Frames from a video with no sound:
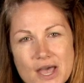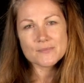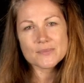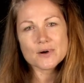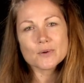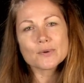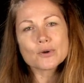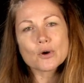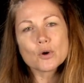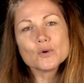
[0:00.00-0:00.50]

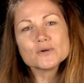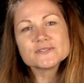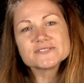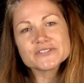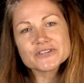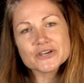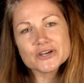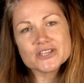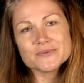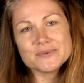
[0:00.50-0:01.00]
But we're
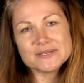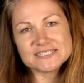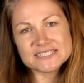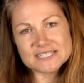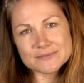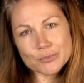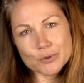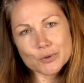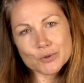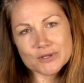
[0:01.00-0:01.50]
also going to be
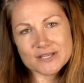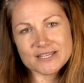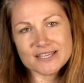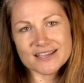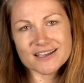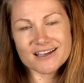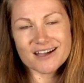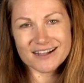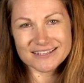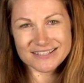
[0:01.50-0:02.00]
supporting
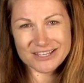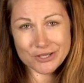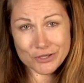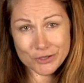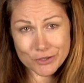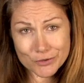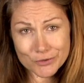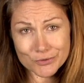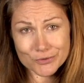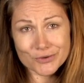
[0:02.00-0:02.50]
and guiding
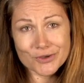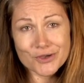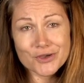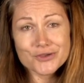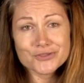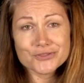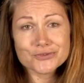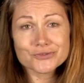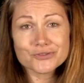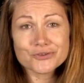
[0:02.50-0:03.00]
you
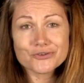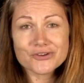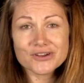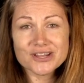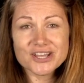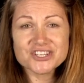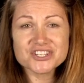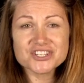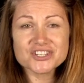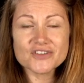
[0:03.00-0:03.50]
through the
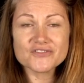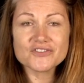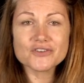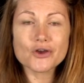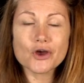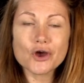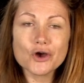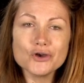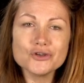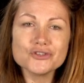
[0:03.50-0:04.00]
creation of
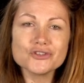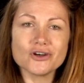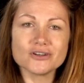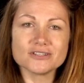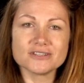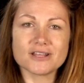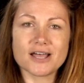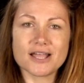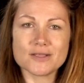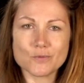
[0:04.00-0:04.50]
your own
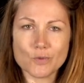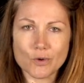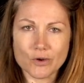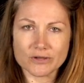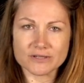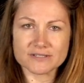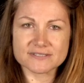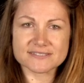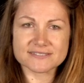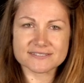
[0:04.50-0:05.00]
online
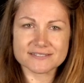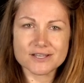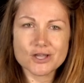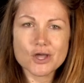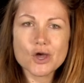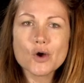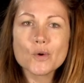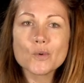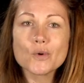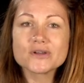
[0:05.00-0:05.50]
works
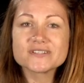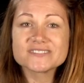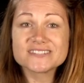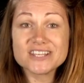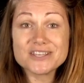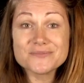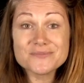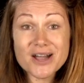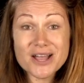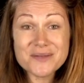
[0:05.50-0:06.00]

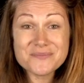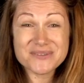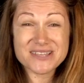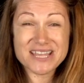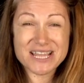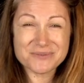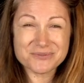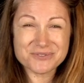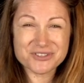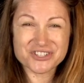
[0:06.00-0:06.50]
that you might be
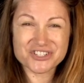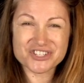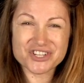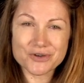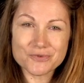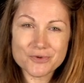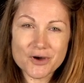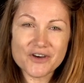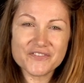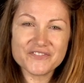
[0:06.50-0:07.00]
able to
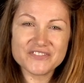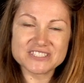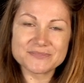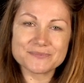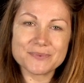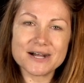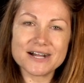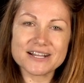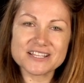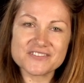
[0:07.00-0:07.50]
show off as
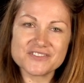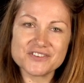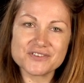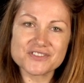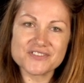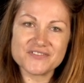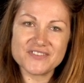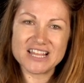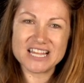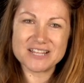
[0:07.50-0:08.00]
part of your
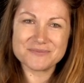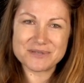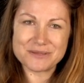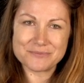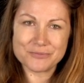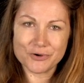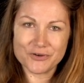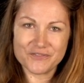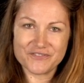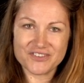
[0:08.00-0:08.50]

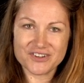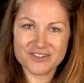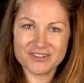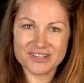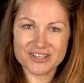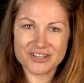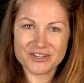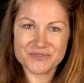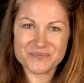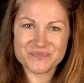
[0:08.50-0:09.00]
developing
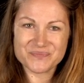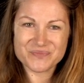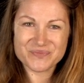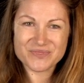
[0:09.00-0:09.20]
portfolio.